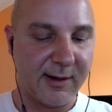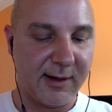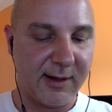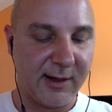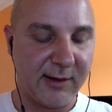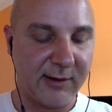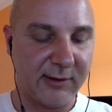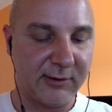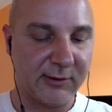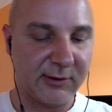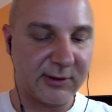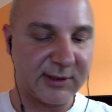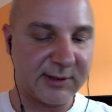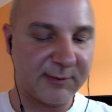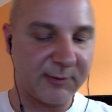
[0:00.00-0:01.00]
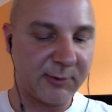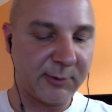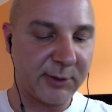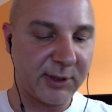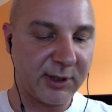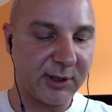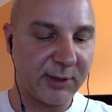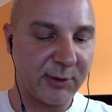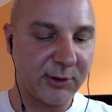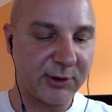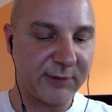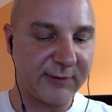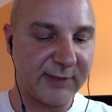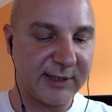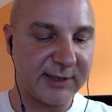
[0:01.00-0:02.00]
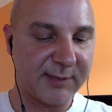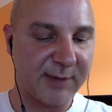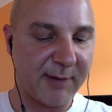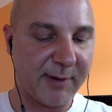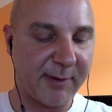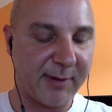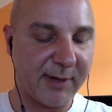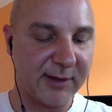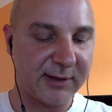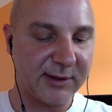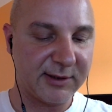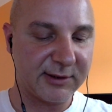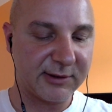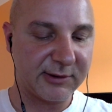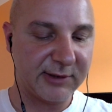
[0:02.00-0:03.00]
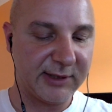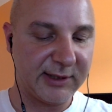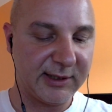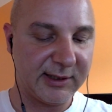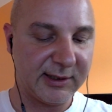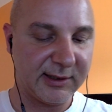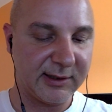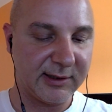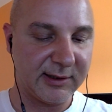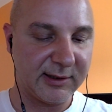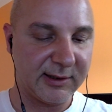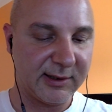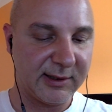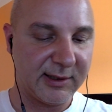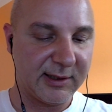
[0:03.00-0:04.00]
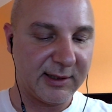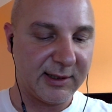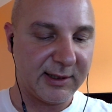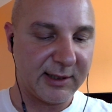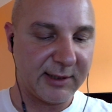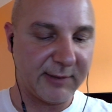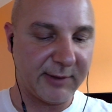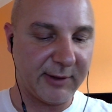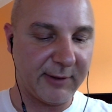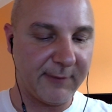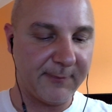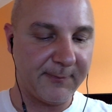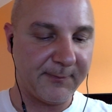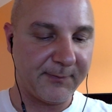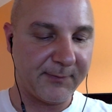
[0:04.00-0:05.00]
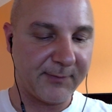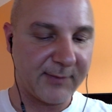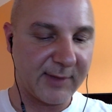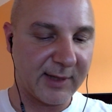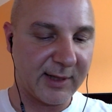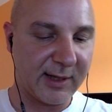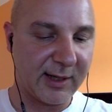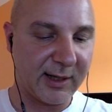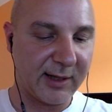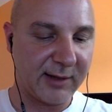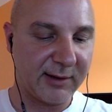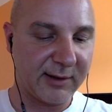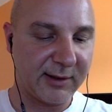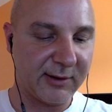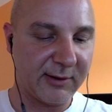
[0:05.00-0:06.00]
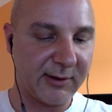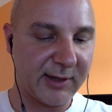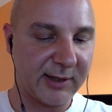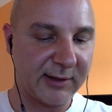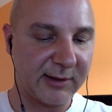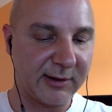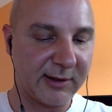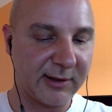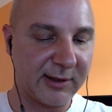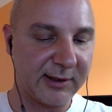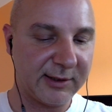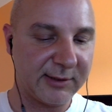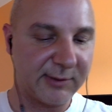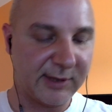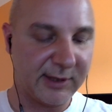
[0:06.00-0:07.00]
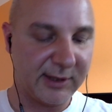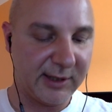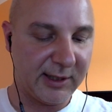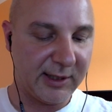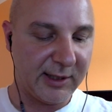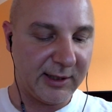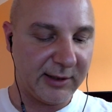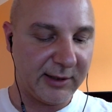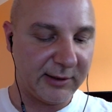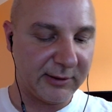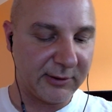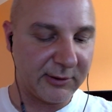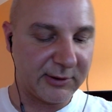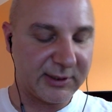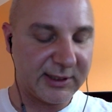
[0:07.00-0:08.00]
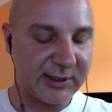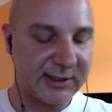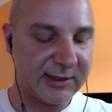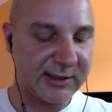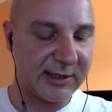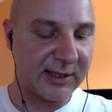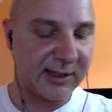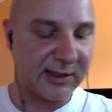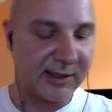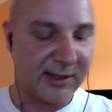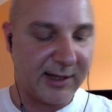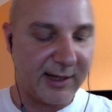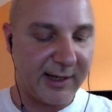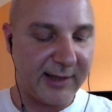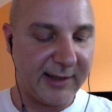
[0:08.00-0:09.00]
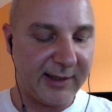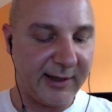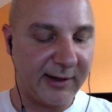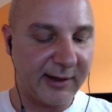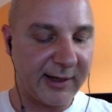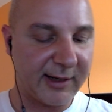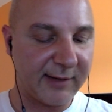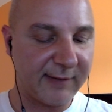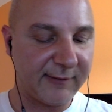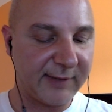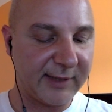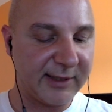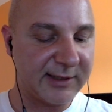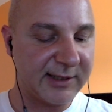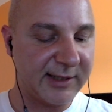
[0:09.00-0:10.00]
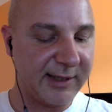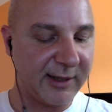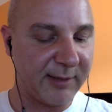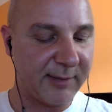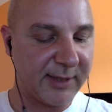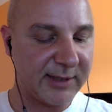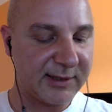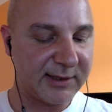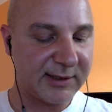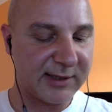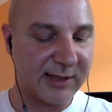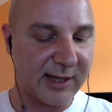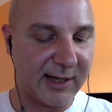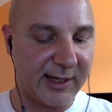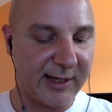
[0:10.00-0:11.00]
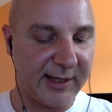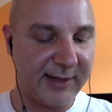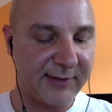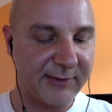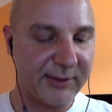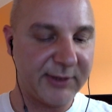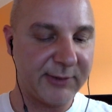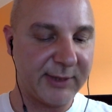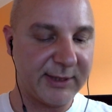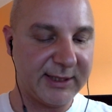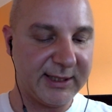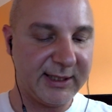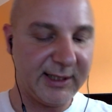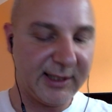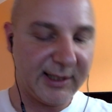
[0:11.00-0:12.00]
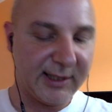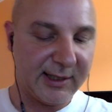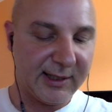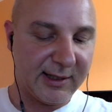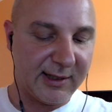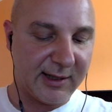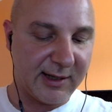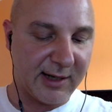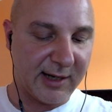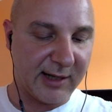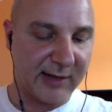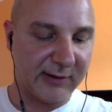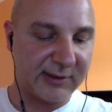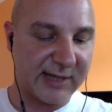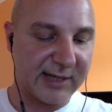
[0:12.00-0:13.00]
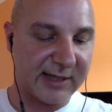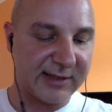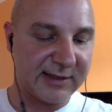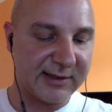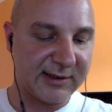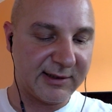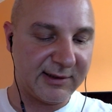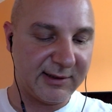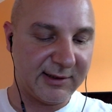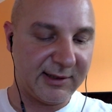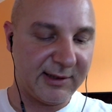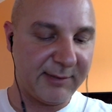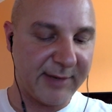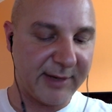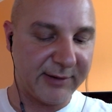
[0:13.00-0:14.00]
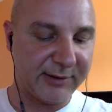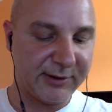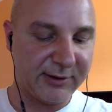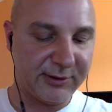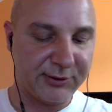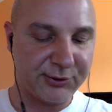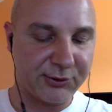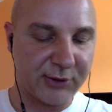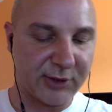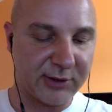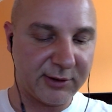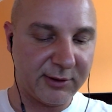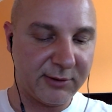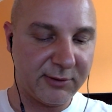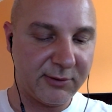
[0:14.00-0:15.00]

And you'll notice some commercial flights pop up onto the screen. There we go. And I can go ahead and click on this one. You'll notice this is an Air Canada flight. It's an Airbus A320. Looks like it's inbound to Toronto.